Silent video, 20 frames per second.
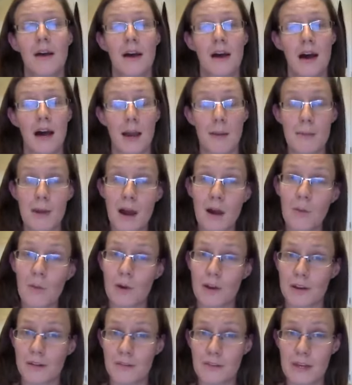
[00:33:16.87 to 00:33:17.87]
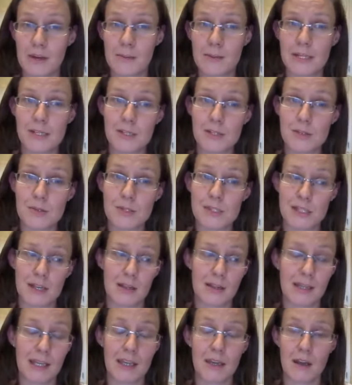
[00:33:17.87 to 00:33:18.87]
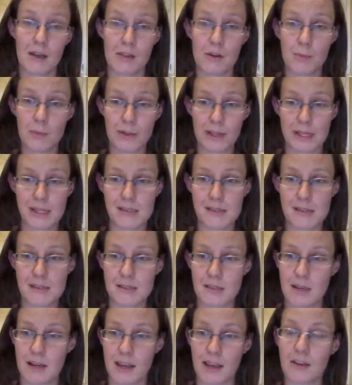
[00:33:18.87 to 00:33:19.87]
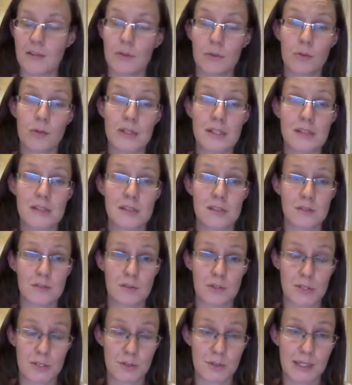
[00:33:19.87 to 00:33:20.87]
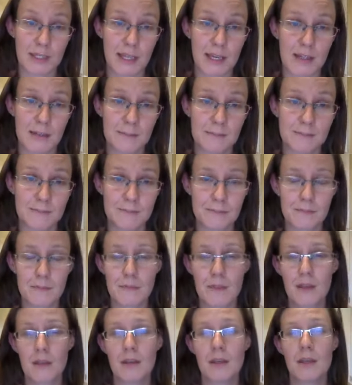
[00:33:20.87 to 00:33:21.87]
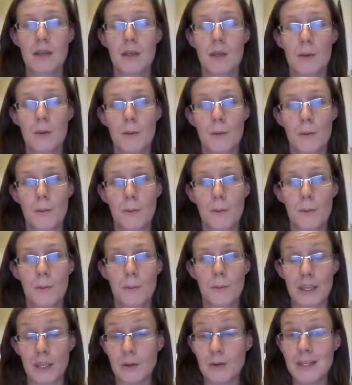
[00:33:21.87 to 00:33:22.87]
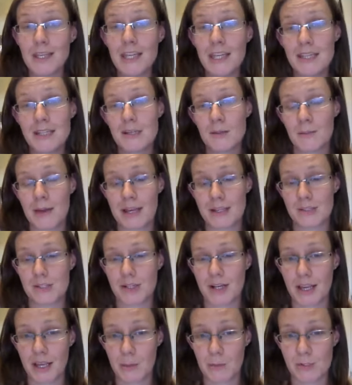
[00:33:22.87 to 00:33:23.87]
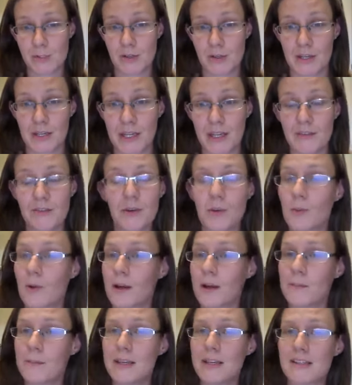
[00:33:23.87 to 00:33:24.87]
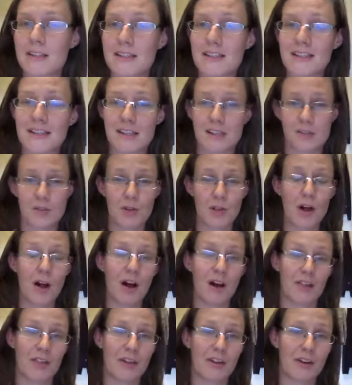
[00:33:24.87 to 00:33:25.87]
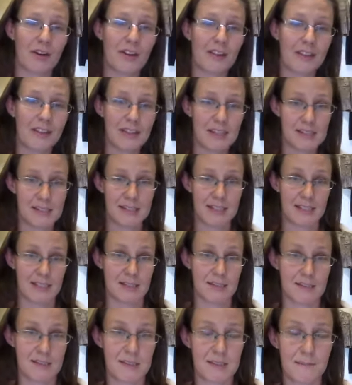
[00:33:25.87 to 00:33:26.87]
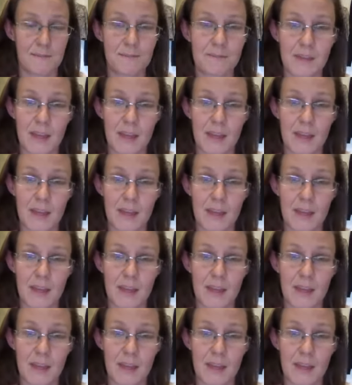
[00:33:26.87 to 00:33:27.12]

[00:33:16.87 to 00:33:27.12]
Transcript: I'm not one of them. I do sell in other places and I have reasons for doing that. But you need to master Amazon if you want to be a successful author these days.